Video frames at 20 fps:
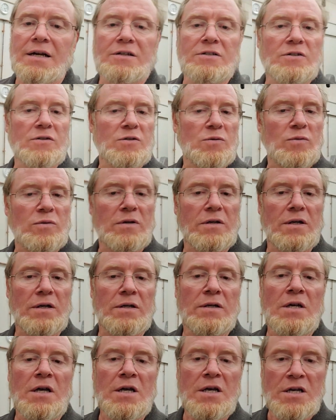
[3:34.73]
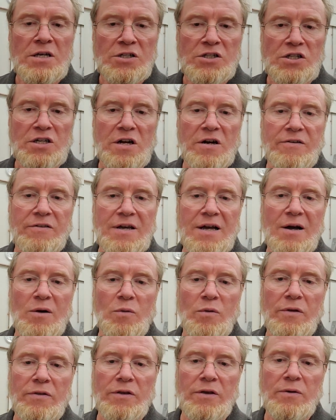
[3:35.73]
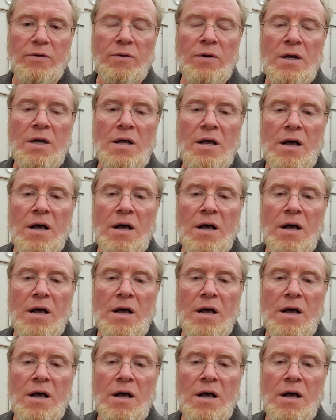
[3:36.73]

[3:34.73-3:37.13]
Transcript: and I just wanted to share that with you.